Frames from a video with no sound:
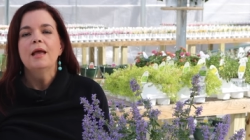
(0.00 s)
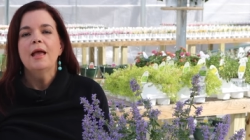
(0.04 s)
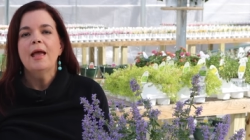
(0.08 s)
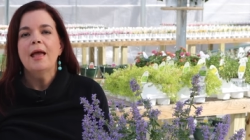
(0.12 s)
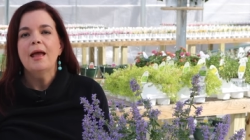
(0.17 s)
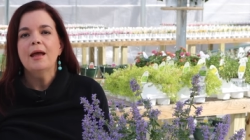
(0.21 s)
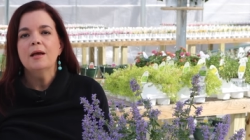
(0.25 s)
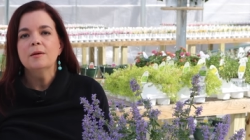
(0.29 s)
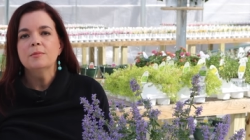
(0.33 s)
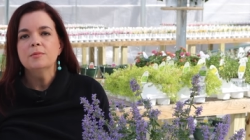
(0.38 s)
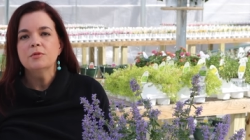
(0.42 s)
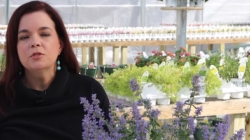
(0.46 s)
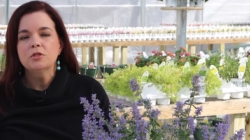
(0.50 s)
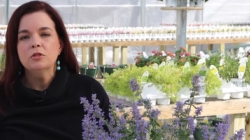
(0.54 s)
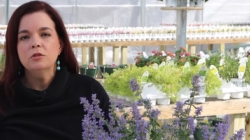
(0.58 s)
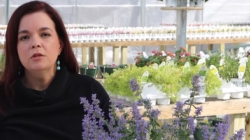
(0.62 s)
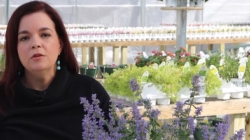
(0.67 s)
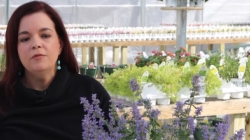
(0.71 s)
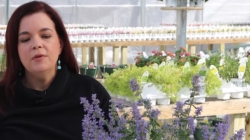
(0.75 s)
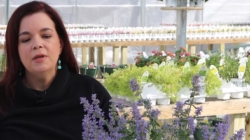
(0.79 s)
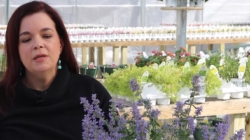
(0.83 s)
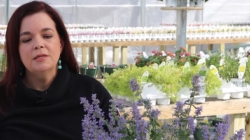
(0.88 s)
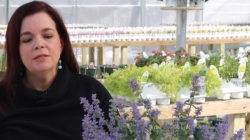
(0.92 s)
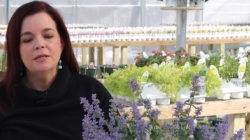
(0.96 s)

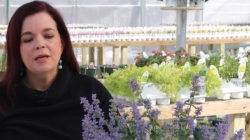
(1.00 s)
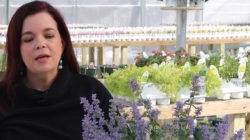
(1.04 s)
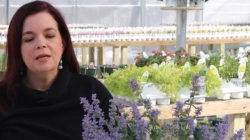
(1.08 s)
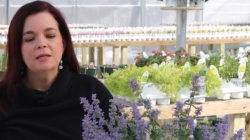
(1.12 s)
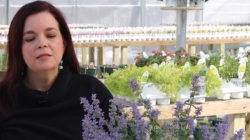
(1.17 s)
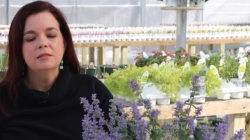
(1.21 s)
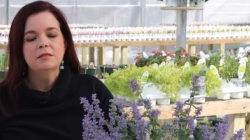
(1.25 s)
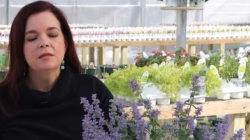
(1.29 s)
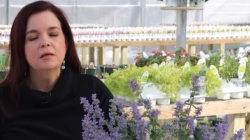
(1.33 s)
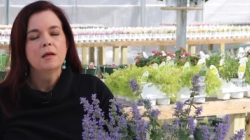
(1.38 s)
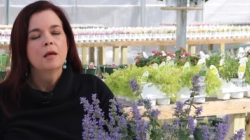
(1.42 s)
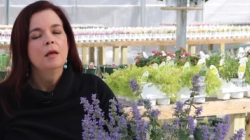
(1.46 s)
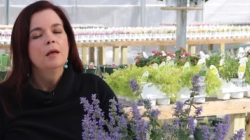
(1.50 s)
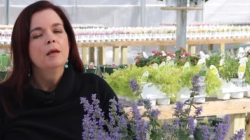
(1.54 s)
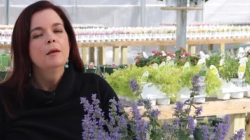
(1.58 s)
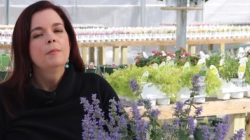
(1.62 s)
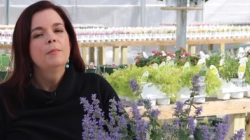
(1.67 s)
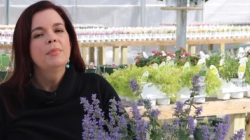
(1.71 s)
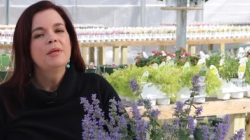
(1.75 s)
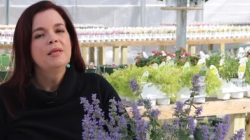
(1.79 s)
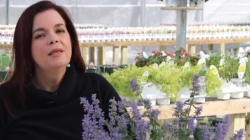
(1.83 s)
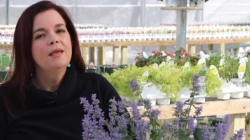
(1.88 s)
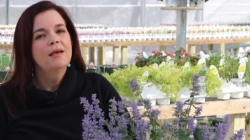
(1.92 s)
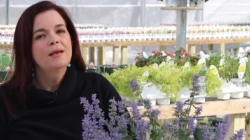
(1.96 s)
Absolutely fantastic.
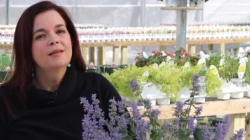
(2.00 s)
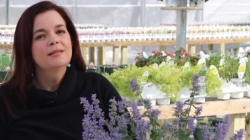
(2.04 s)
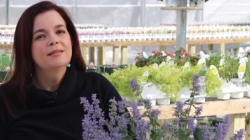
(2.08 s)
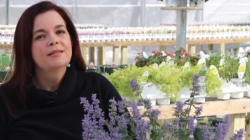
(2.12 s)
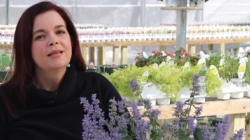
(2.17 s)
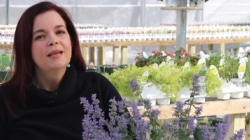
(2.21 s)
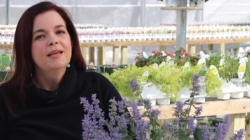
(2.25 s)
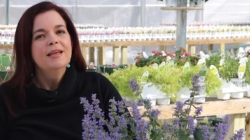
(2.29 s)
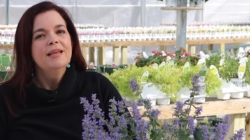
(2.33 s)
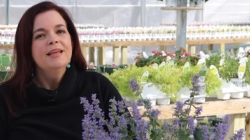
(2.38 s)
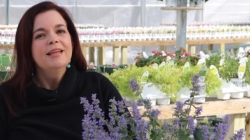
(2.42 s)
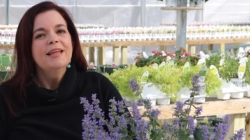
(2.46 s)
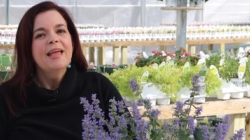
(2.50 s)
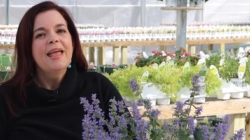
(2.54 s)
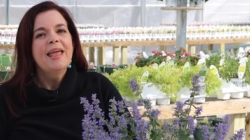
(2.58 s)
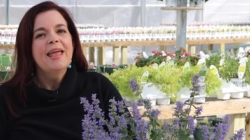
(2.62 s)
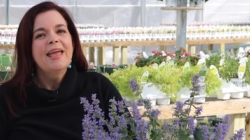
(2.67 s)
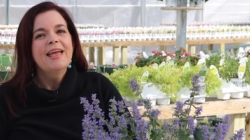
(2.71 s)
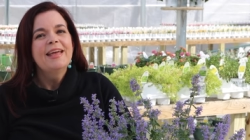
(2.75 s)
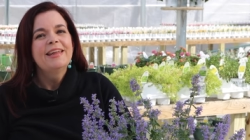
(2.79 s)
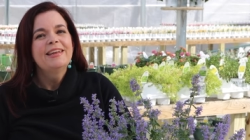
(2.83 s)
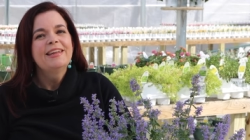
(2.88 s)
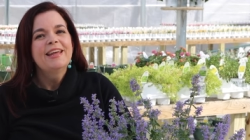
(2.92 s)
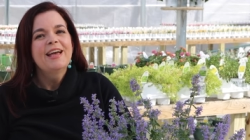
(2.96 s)
But yes,
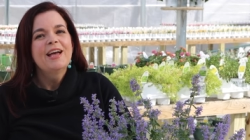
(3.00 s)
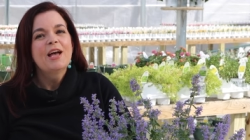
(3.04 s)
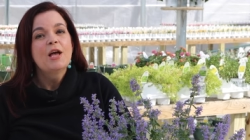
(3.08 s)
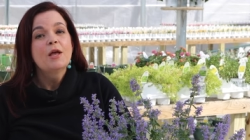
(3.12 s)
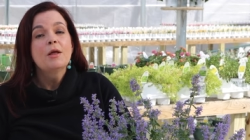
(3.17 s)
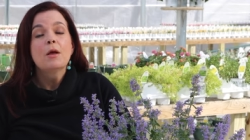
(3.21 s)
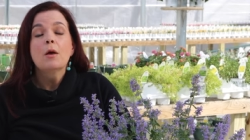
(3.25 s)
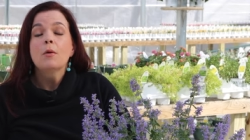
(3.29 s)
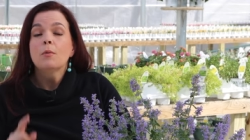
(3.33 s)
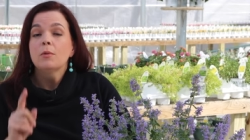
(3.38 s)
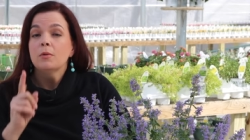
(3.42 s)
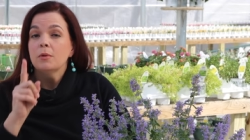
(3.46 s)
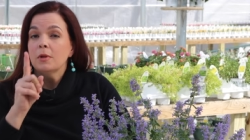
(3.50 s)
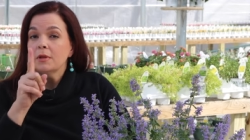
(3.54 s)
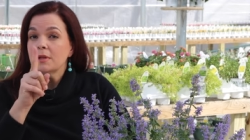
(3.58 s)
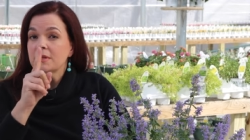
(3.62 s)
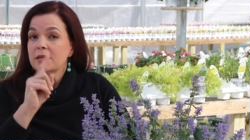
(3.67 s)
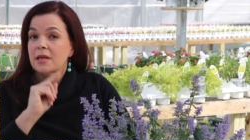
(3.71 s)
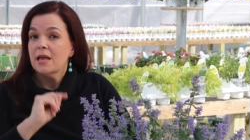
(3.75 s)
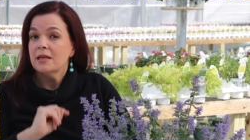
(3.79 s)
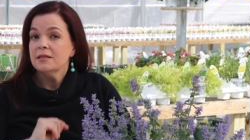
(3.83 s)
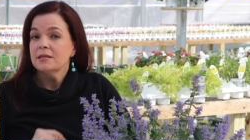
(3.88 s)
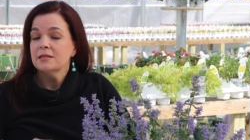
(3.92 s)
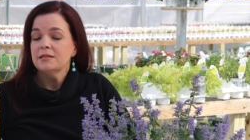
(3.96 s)
and uh,
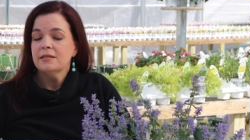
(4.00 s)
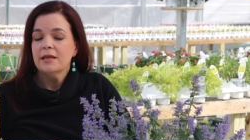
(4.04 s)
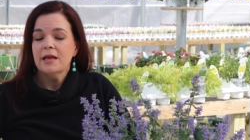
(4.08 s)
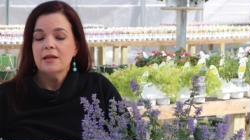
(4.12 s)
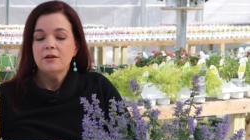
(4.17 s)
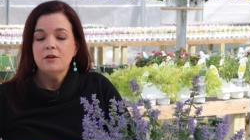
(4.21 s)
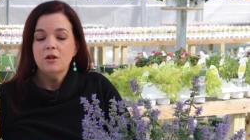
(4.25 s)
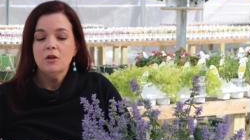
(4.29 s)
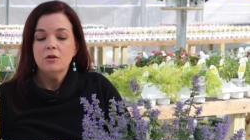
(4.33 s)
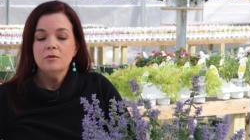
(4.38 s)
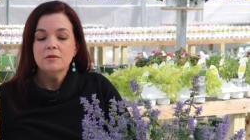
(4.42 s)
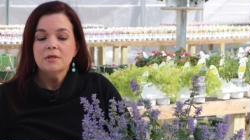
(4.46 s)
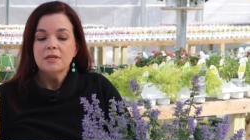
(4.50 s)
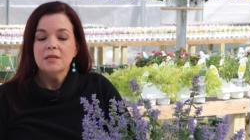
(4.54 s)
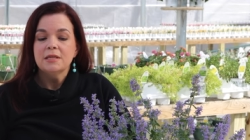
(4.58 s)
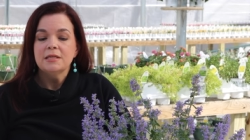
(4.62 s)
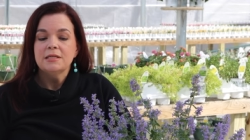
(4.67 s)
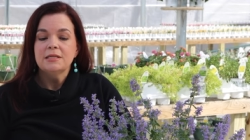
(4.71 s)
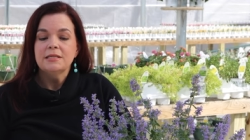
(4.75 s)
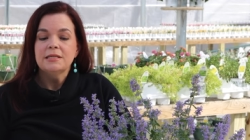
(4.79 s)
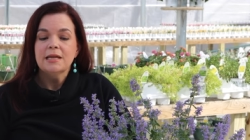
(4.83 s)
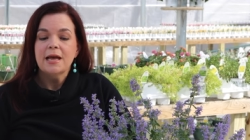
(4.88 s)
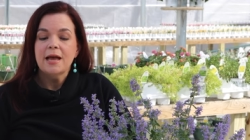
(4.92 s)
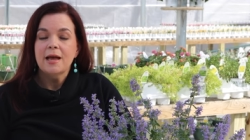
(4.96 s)
as a side note,
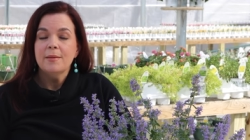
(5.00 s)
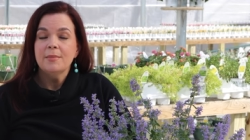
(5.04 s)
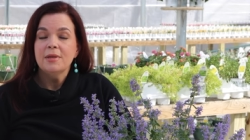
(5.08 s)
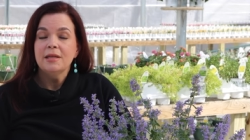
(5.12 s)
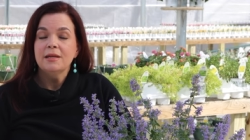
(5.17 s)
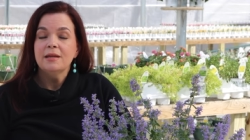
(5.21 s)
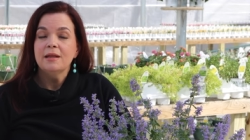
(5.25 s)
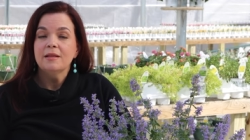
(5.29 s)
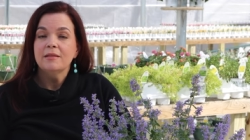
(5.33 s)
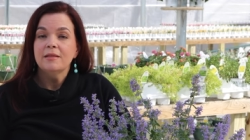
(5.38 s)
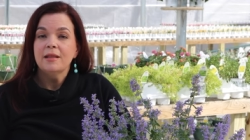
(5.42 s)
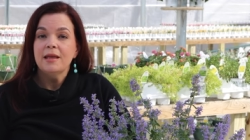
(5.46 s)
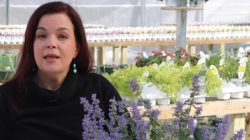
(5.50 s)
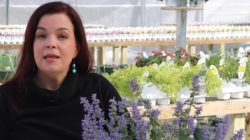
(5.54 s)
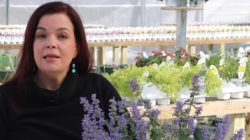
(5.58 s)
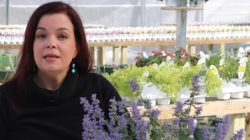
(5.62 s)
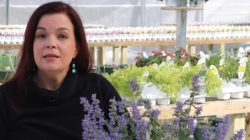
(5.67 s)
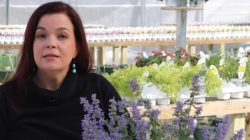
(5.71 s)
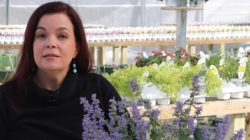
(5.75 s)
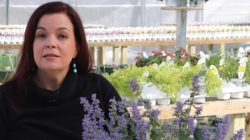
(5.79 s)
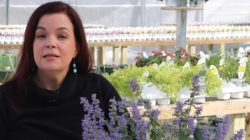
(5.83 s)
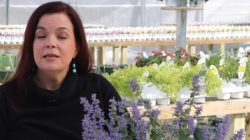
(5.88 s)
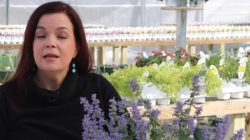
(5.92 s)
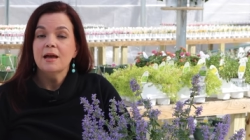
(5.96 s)
Diamond Lake
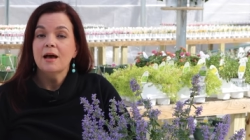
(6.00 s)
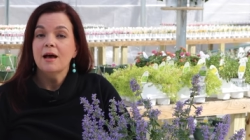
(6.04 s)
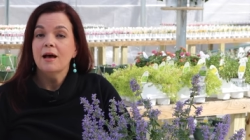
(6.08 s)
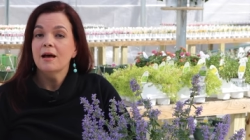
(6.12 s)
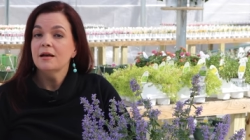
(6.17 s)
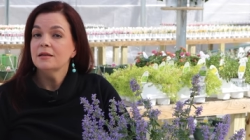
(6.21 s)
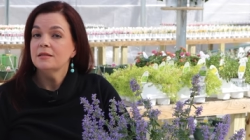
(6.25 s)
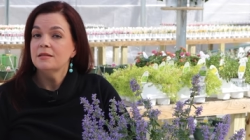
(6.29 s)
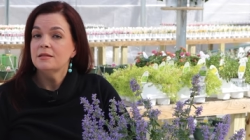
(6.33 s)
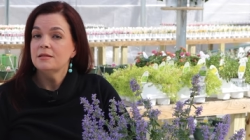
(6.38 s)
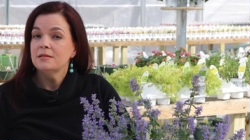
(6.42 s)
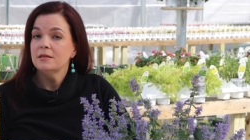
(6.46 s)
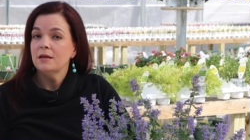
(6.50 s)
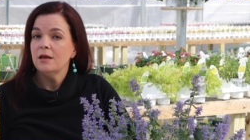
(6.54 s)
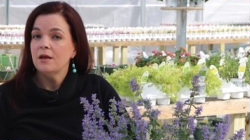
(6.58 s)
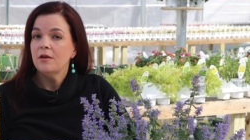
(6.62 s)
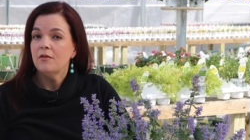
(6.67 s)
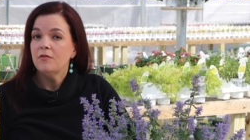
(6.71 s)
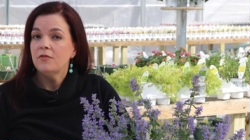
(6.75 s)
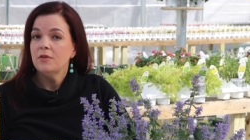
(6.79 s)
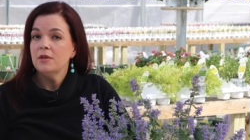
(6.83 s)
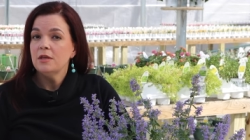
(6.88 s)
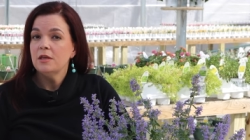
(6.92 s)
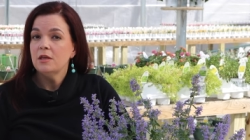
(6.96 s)
is the hosta
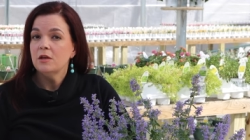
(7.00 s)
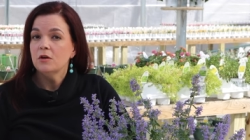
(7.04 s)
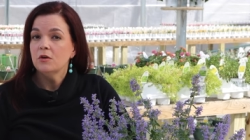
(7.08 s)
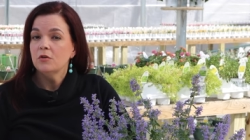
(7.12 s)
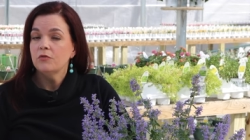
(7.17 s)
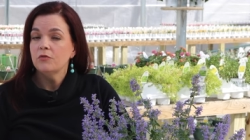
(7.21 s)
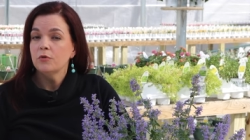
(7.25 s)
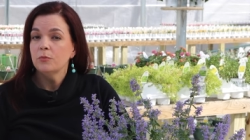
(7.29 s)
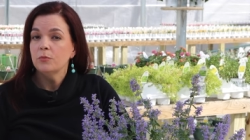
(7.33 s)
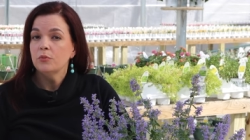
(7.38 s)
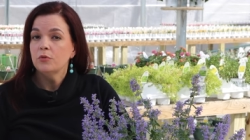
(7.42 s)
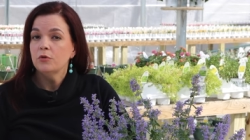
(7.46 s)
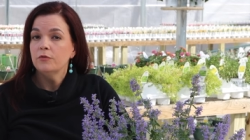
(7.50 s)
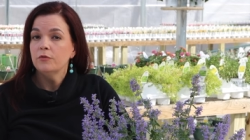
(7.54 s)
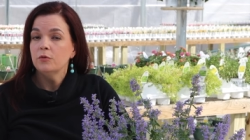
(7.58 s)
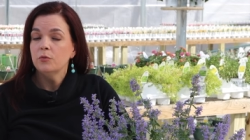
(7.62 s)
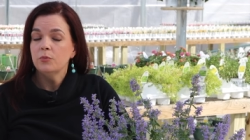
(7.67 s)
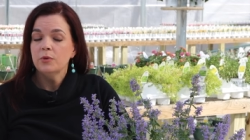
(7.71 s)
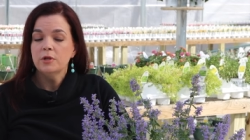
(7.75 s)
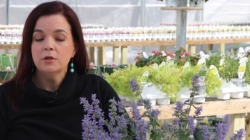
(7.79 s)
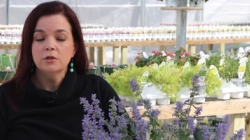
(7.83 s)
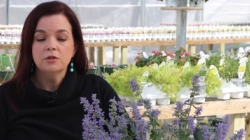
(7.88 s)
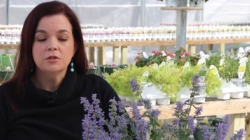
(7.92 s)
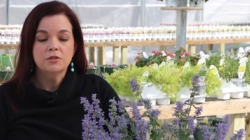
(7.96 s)
of the year from Proven
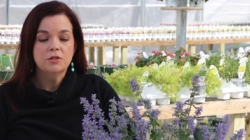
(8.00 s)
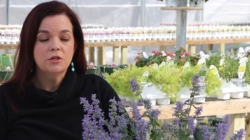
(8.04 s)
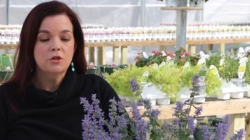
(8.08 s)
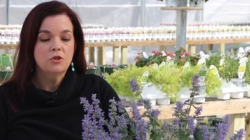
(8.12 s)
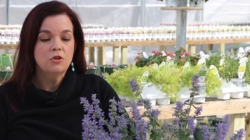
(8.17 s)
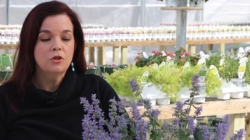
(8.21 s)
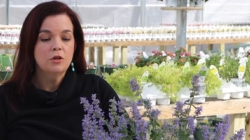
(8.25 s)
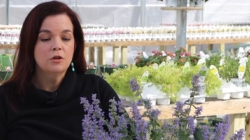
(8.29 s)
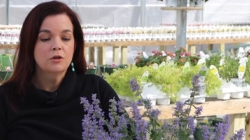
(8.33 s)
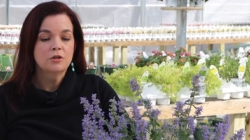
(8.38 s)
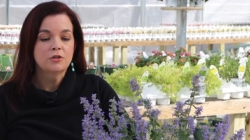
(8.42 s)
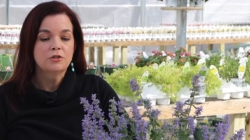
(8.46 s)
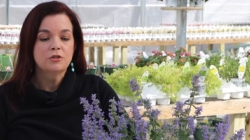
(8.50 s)
Winners this year.